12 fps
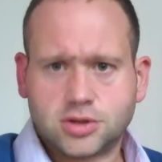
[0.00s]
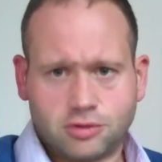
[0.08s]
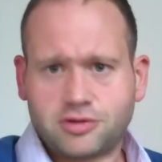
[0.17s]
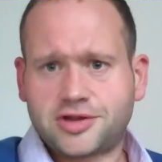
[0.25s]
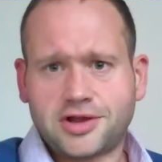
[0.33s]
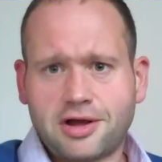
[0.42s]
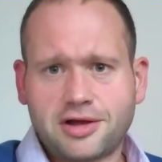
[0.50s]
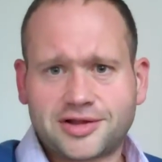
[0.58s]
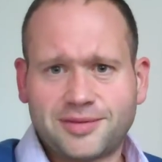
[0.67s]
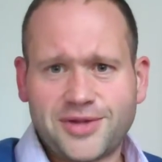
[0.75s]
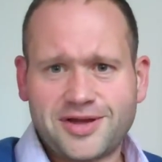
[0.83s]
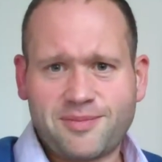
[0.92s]
You're still
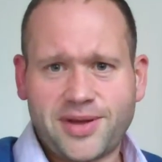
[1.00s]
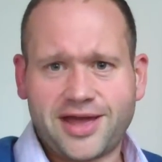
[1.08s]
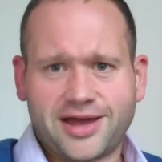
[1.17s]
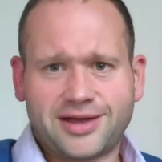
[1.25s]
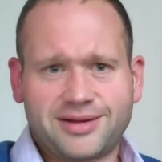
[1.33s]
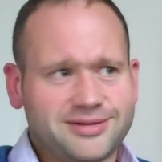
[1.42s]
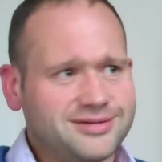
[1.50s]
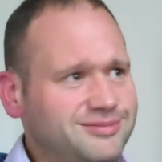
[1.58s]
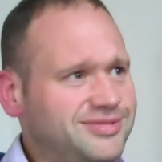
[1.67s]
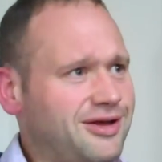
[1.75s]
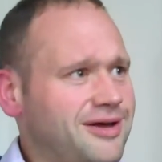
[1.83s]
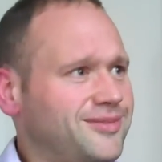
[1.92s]
asking me to pick.
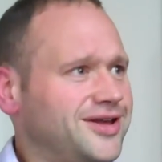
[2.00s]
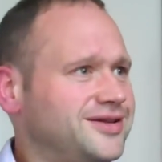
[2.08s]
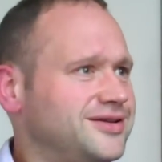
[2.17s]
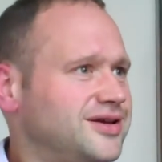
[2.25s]
Blimey.